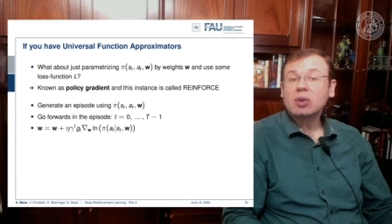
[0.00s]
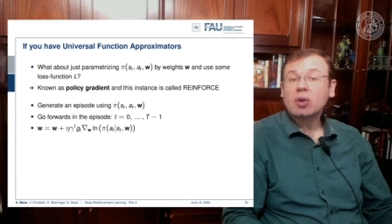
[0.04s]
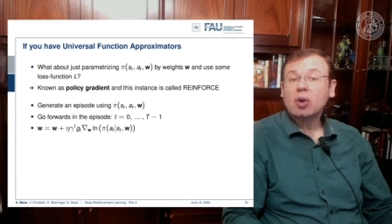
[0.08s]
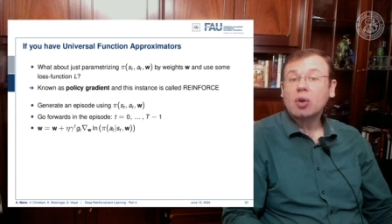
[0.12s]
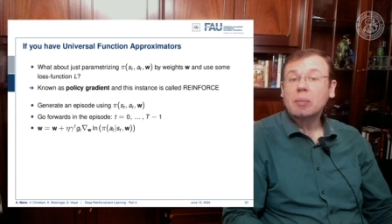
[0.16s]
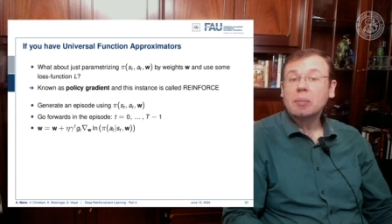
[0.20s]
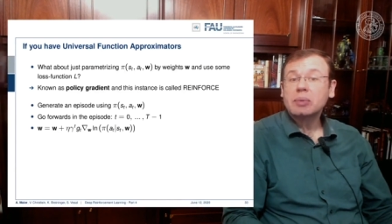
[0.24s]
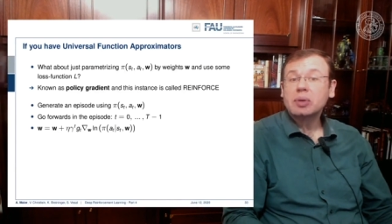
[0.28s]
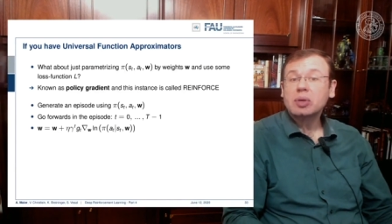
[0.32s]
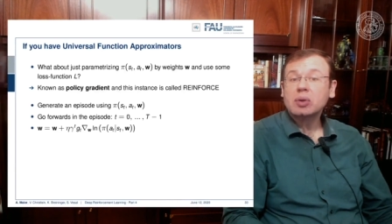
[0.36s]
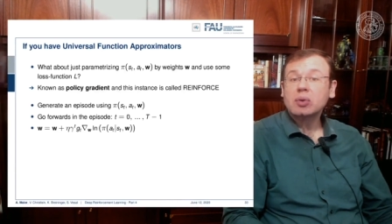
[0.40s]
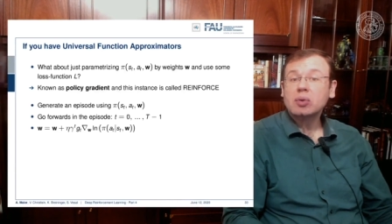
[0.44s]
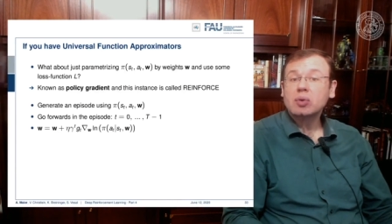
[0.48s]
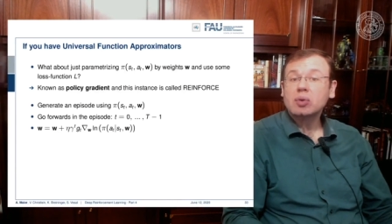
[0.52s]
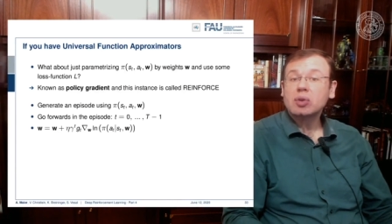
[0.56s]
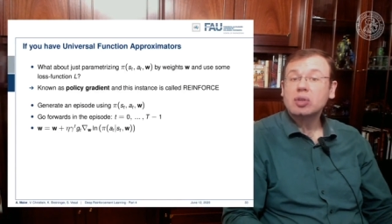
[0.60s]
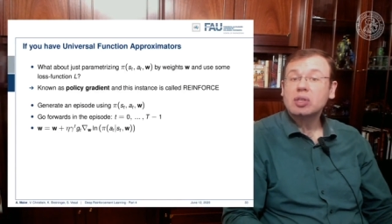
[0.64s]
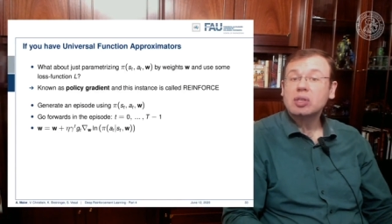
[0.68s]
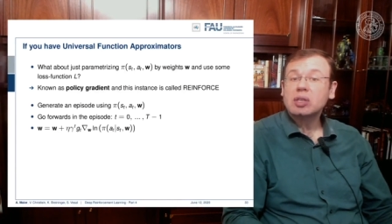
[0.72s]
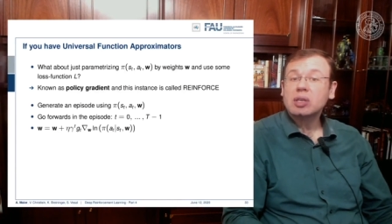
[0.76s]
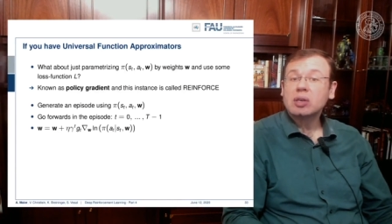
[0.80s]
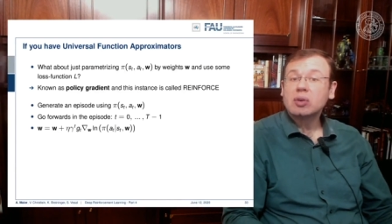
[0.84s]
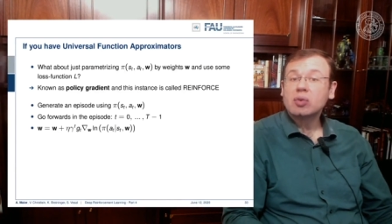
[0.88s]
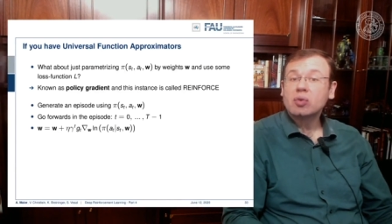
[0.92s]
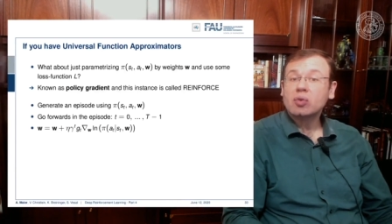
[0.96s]

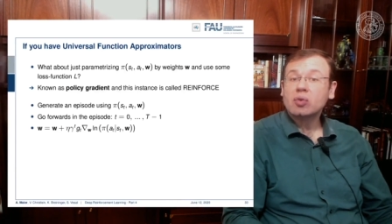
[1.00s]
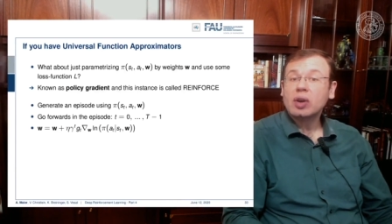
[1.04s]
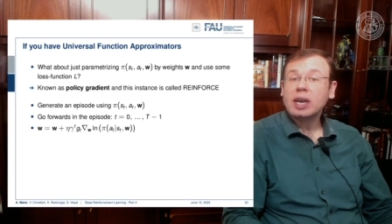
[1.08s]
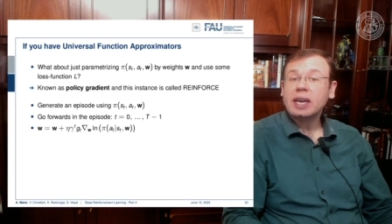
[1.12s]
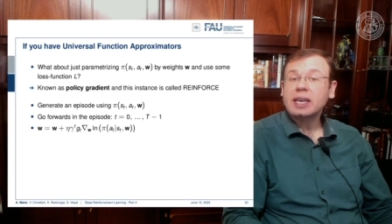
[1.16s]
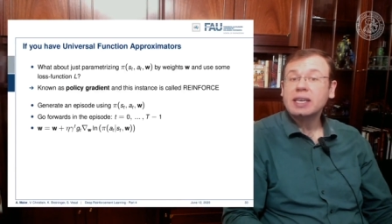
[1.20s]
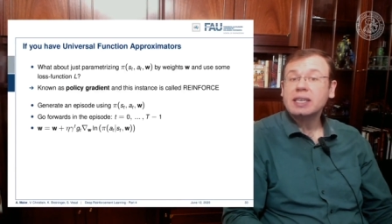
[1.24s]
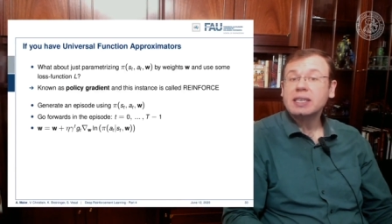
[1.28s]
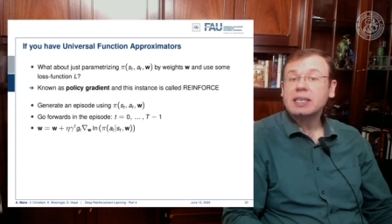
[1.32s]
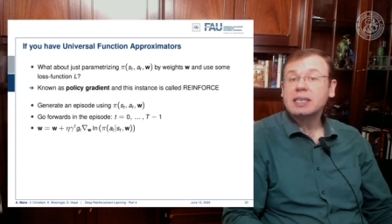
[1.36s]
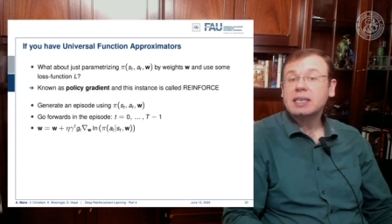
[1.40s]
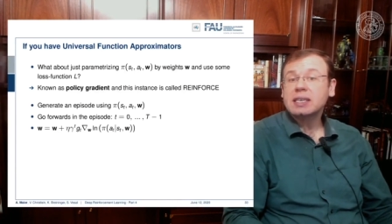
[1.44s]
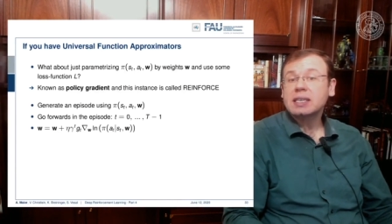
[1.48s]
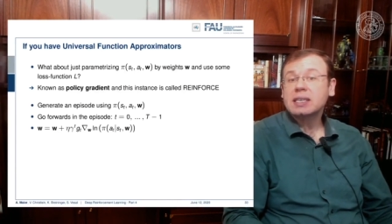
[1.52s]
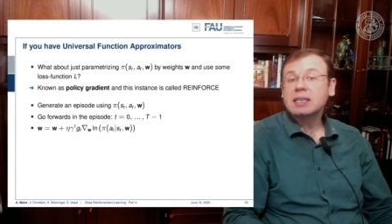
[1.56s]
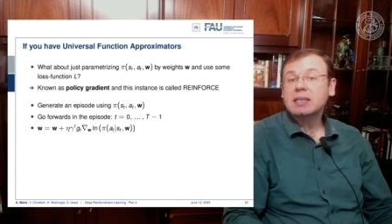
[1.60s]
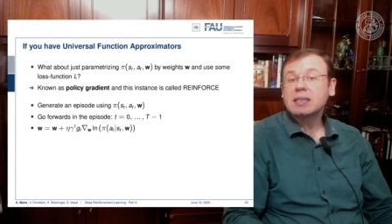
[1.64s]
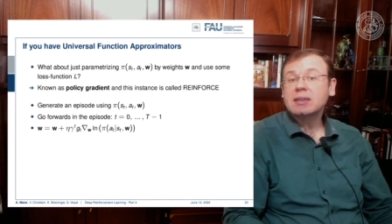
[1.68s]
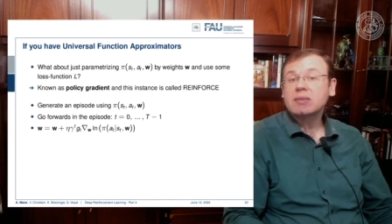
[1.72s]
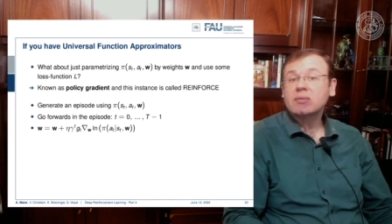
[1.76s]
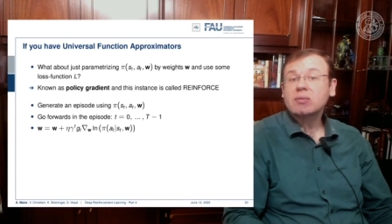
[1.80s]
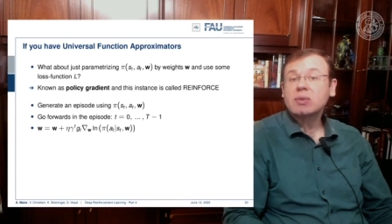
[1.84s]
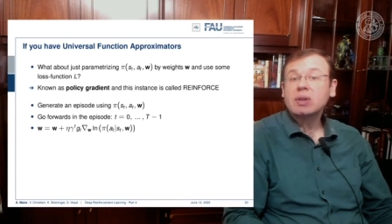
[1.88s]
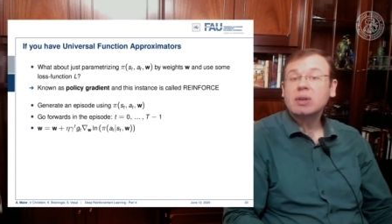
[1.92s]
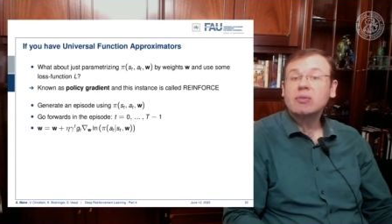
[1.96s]
compute the
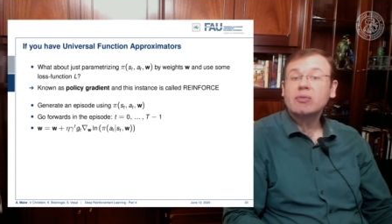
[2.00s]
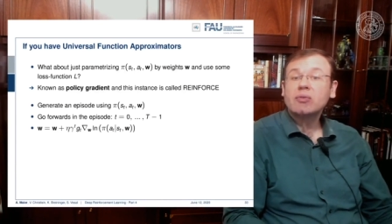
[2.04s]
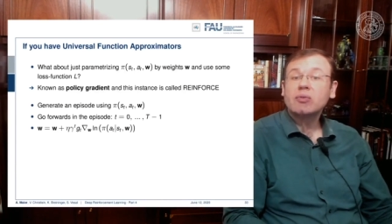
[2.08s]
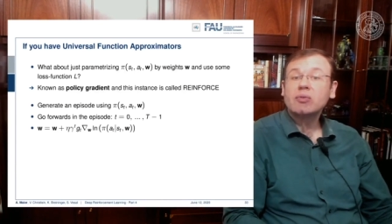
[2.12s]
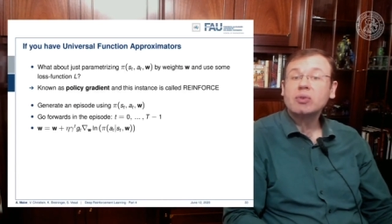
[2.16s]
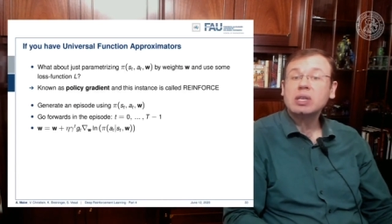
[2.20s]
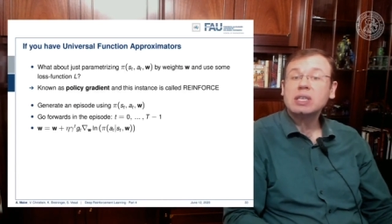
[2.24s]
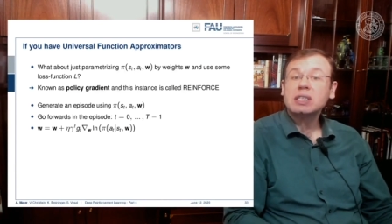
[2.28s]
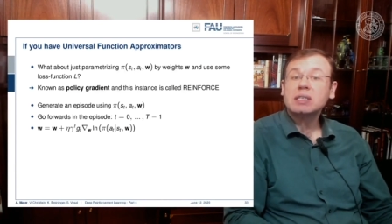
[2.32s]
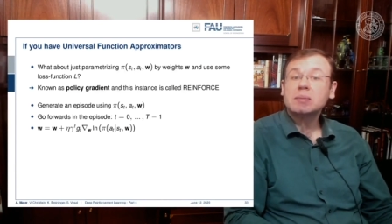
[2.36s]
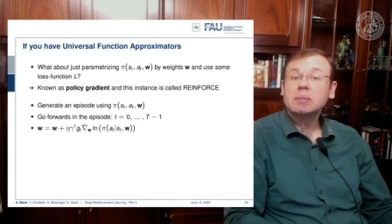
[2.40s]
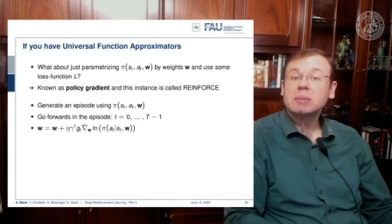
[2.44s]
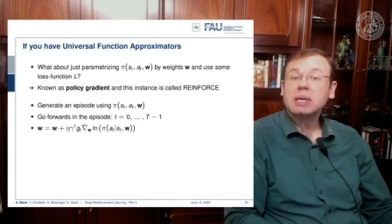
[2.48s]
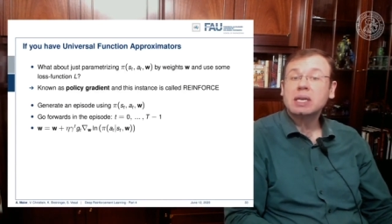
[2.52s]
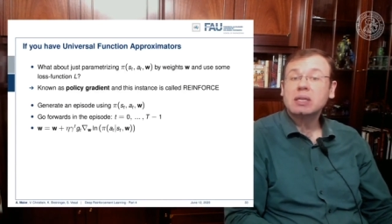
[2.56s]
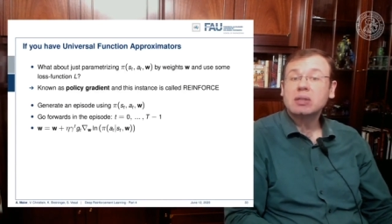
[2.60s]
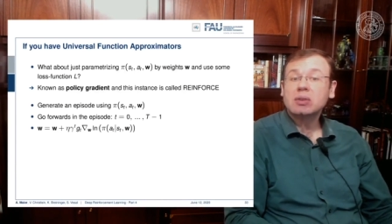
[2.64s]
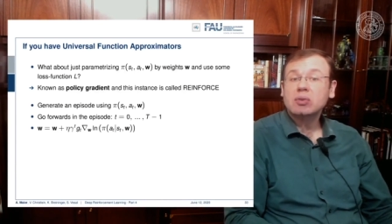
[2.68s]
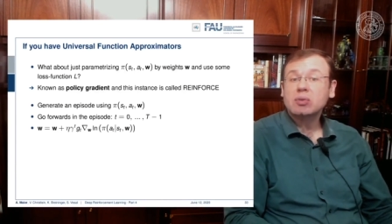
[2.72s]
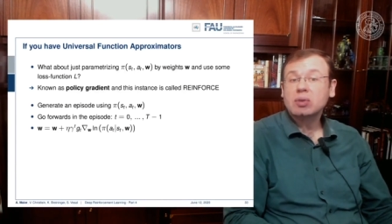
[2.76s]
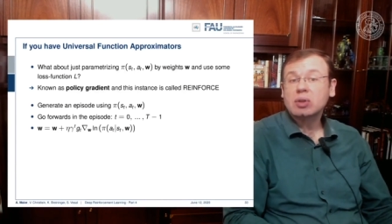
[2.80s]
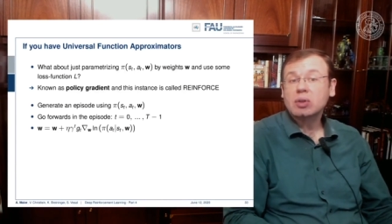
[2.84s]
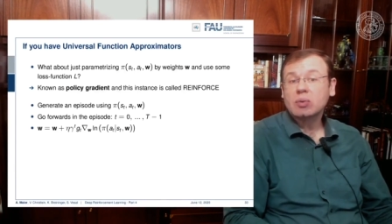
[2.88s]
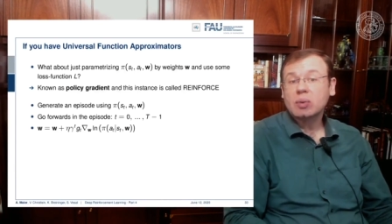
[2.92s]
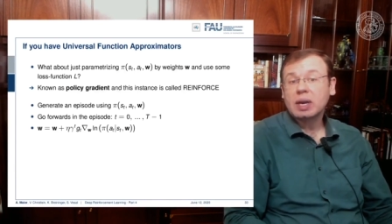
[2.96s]
gradient with respect
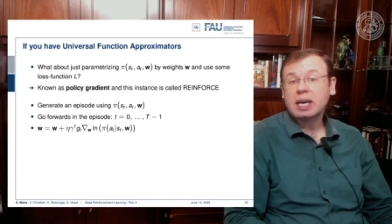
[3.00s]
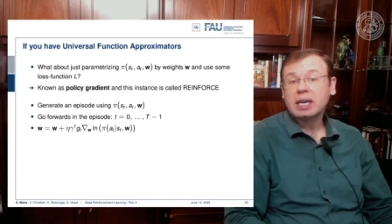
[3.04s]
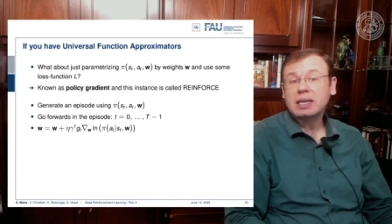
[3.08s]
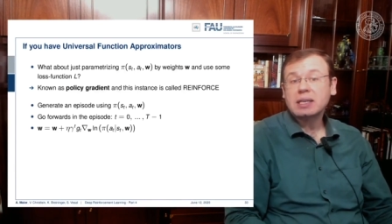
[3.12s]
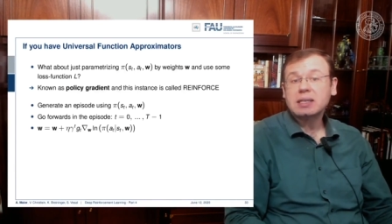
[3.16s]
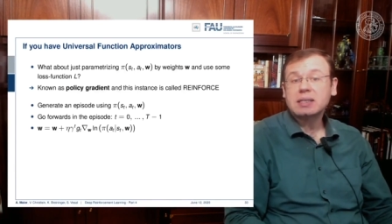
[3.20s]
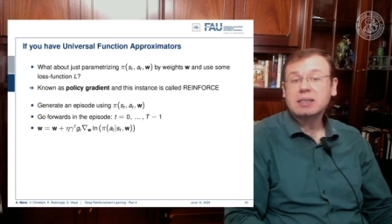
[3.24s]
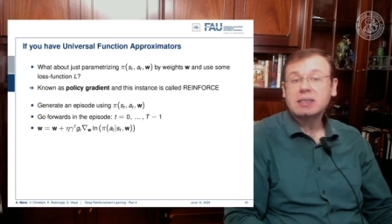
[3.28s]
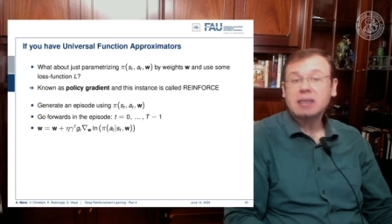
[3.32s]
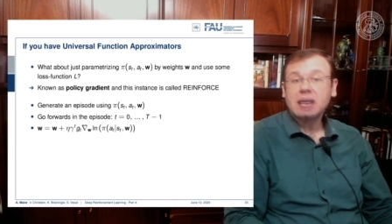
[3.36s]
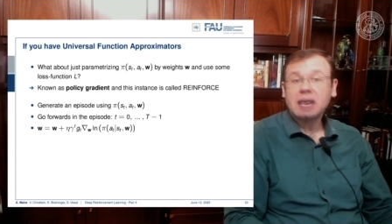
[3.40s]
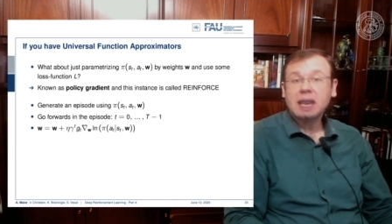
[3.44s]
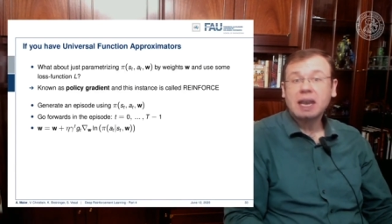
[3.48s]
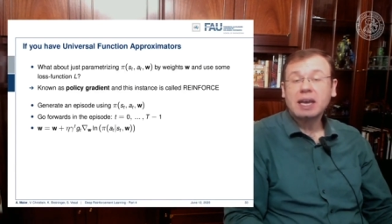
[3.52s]
to the weights,